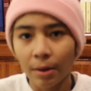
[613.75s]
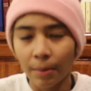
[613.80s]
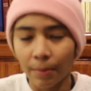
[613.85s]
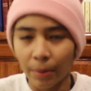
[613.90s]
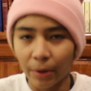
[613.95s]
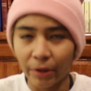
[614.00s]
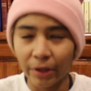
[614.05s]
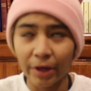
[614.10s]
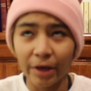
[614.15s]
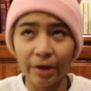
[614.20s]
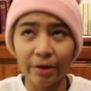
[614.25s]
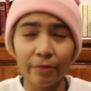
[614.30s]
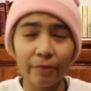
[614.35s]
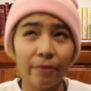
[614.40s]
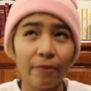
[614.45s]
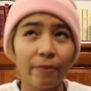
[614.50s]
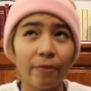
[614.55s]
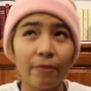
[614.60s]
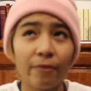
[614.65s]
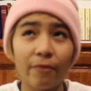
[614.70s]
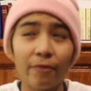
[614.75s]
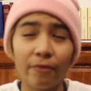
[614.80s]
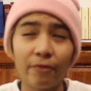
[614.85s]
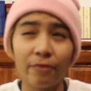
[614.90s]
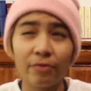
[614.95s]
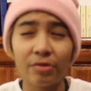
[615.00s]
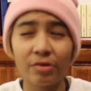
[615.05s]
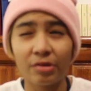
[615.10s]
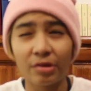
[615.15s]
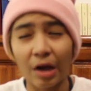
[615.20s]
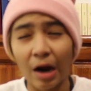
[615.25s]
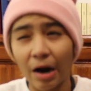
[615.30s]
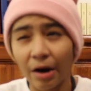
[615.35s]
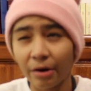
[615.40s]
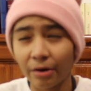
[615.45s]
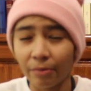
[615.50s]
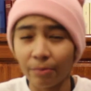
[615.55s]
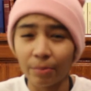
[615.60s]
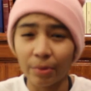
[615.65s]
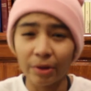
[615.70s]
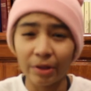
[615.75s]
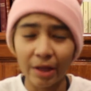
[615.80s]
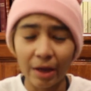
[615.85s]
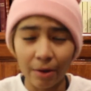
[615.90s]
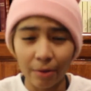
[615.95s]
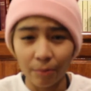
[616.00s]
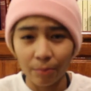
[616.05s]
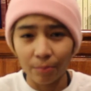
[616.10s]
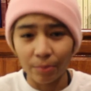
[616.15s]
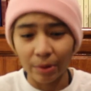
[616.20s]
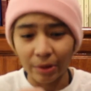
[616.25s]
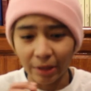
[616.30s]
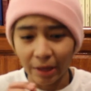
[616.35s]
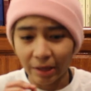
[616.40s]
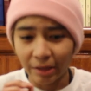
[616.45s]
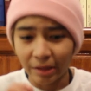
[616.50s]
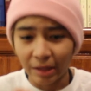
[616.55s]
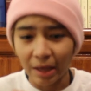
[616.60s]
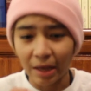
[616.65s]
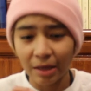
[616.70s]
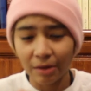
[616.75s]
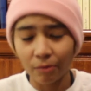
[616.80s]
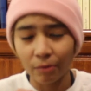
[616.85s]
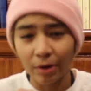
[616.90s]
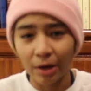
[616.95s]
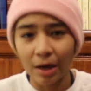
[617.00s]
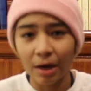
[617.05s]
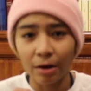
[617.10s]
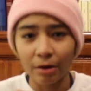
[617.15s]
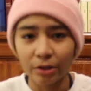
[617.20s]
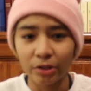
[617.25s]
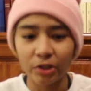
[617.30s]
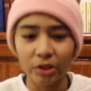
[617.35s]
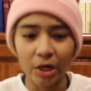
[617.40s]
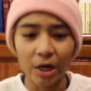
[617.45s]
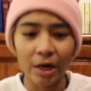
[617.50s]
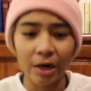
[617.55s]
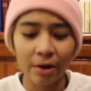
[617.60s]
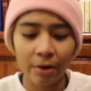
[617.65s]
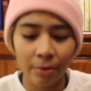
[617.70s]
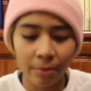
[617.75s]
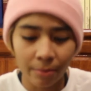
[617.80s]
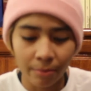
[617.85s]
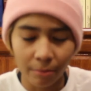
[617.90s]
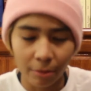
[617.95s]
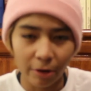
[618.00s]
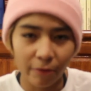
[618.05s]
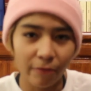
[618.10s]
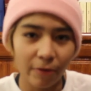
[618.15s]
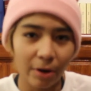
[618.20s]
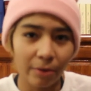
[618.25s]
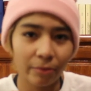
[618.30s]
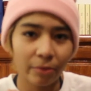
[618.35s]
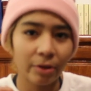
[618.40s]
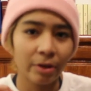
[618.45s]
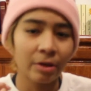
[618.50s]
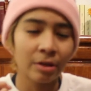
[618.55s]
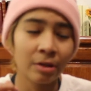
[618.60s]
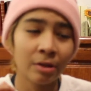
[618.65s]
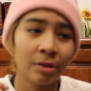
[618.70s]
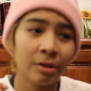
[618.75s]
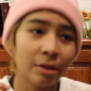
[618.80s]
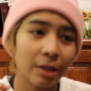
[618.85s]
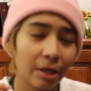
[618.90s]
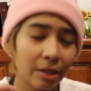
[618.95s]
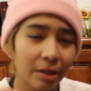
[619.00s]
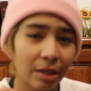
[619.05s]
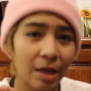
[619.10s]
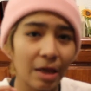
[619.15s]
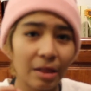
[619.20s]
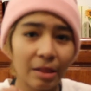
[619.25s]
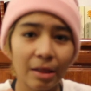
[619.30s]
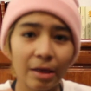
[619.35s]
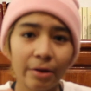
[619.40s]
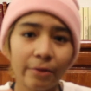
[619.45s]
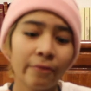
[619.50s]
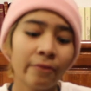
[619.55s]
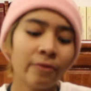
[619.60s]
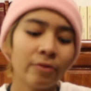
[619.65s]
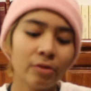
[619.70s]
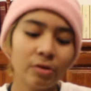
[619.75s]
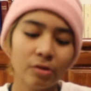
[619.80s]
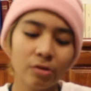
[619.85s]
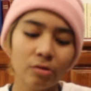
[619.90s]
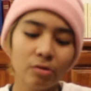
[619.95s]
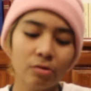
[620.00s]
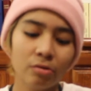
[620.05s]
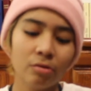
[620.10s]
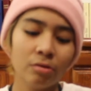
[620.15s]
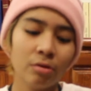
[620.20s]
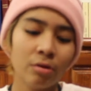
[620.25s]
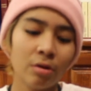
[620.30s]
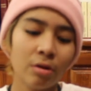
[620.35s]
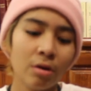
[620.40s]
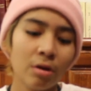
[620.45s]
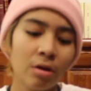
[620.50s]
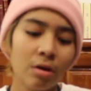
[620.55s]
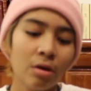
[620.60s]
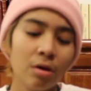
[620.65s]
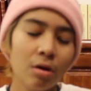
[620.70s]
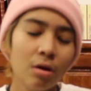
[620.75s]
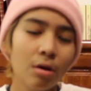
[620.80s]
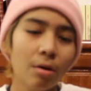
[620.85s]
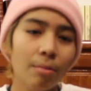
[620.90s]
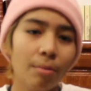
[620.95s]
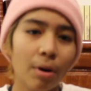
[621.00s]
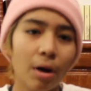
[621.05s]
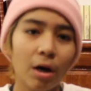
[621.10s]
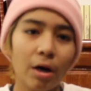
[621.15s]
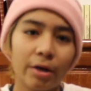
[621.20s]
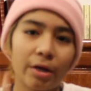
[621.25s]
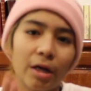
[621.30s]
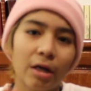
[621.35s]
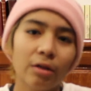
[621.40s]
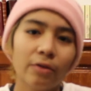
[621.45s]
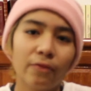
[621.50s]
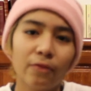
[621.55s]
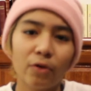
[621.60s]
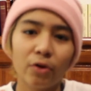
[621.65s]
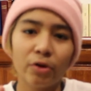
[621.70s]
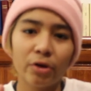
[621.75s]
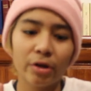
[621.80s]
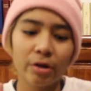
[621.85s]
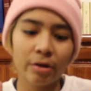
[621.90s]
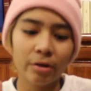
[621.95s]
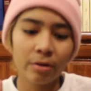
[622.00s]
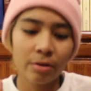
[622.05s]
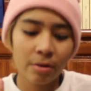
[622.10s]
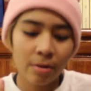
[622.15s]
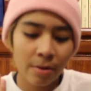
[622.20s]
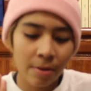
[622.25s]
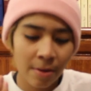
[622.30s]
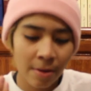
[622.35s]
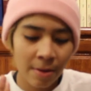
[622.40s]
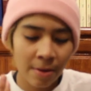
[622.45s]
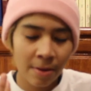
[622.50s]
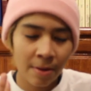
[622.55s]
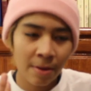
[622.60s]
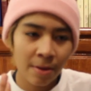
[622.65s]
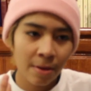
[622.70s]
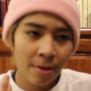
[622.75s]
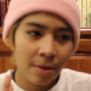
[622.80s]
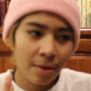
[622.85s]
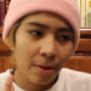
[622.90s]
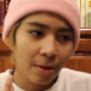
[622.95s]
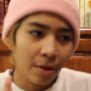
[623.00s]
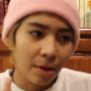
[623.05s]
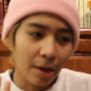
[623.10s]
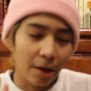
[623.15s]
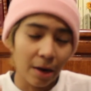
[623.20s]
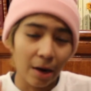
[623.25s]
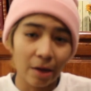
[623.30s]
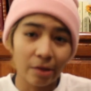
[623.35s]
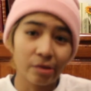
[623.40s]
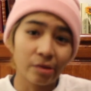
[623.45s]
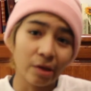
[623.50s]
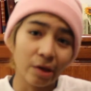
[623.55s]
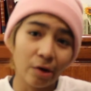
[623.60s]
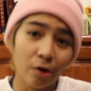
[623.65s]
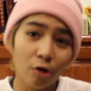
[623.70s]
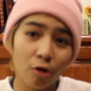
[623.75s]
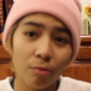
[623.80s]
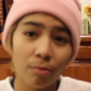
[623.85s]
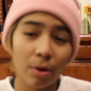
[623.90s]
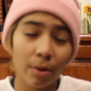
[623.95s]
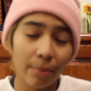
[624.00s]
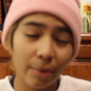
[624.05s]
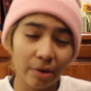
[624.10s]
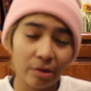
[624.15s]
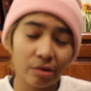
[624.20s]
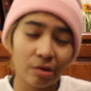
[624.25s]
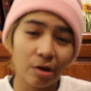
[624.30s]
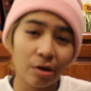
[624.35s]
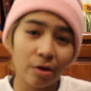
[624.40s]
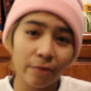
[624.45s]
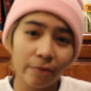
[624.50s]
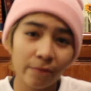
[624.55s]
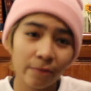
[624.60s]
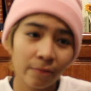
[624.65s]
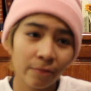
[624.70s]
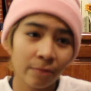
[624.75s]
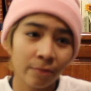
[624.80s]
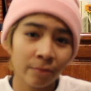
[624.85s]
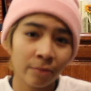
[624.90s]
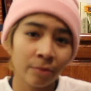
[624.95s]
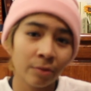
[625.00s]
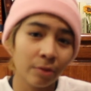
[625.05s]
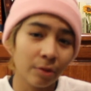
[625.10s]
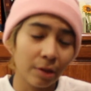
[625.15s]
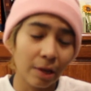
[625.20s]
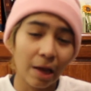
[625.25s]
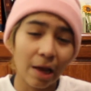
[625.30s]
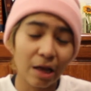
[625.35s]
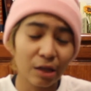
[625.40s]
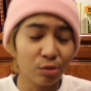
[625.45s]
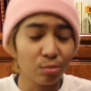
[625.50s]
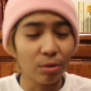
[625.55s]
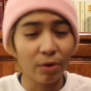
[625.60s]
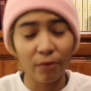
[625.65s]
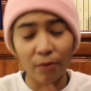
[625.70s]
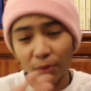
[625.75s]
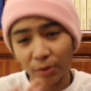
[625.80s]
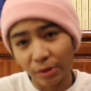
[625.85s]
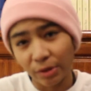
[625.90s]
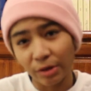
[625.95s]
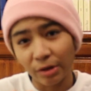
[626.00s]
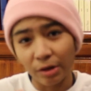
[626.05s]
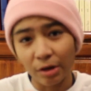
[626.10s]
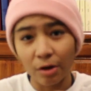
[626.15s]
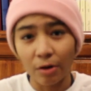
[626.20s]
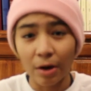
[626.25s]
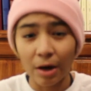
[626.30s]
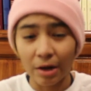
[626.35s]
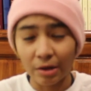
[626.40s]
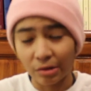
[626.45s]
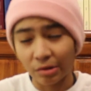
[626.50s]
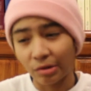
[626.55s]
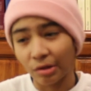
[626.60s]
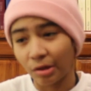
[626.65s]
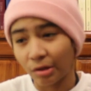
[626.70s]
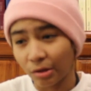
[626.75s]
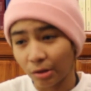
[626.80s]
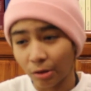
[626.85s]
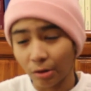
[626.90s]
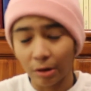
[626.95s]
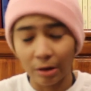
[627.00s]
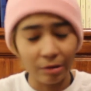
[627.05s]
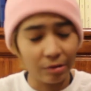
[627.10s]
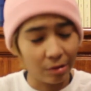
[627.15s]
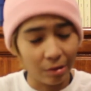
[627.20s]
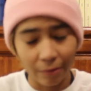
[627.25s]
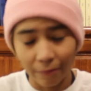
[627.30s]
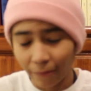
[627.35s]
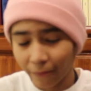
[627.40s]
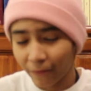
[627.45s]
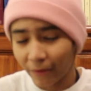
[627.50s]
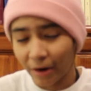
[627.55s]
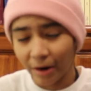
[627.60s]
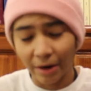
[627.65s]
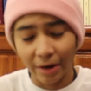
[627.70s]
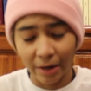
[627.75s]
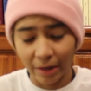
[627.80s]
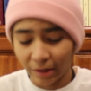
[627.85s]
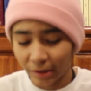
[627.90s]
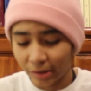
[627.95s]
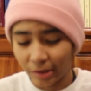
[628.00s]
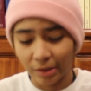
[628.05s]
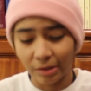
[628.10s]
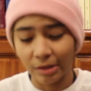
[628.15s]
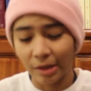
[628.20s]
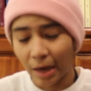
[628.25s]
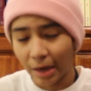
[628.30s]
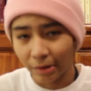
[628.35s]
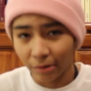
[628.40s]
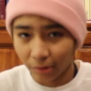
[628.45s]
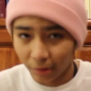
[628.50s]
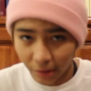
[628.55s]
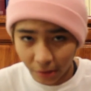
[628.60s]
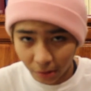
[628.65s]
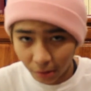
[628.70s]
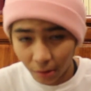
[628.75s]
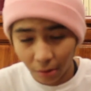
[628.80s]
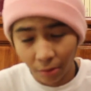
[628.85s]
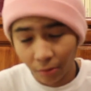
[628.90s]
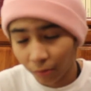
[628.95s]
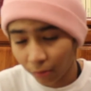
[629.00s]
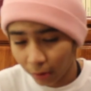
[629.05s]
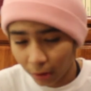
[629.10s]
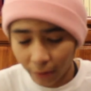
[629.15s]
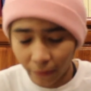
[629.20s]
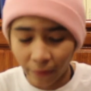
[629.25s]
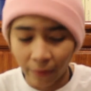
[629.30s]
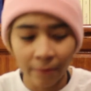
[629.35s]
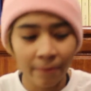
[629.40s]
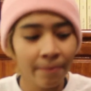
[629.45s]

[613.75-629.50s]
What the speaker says: But then, that day, we got our shot. My family, that day, left to Baja, California. And I stayed home by myself. They asked me if I wanted to go. I said no. I said, I'm fine. I can handle it, you know, whatever.